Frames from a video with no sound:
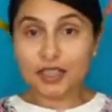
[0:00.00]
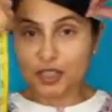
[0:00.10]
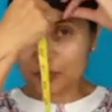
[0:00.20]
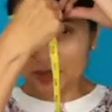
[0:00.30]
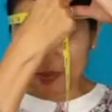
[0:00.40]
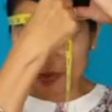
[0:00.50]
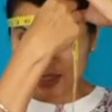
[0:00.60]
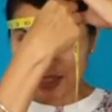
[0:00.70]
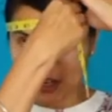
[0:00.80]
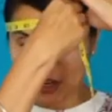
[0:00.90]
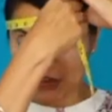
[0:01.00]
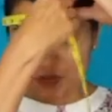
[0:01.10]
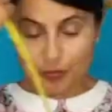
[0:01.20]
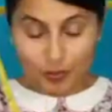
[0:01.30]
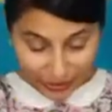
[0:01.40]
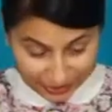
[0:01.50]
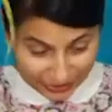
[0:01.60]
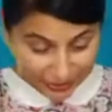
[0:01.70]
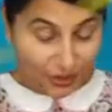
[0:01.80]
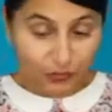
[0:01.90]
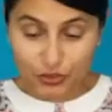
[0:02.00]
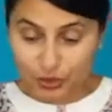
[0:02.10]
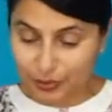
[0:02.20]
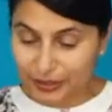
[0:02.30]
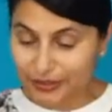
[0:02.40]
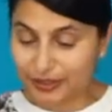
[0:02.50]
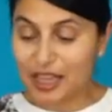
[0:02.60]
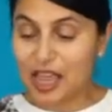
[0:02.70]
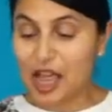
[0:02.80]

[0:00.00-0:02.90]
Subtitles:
it to be able to get over my head comfortably,